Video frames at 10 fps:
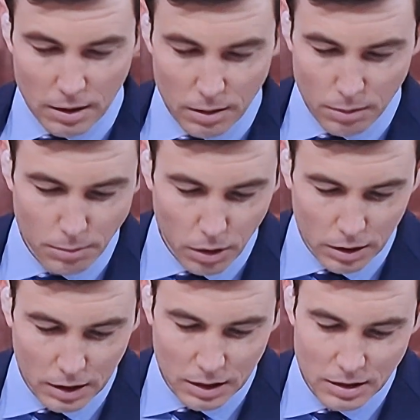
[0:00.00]
I'm not
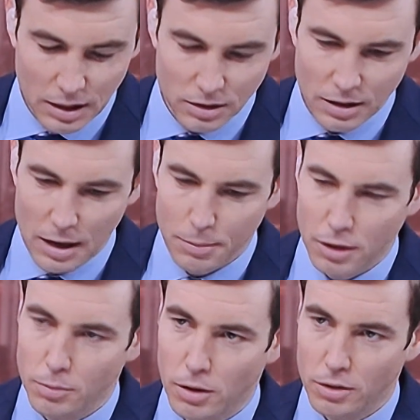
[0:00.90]
going to contest that, but I
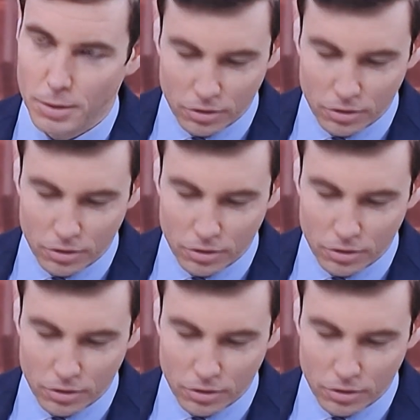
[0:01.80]
suppose I'm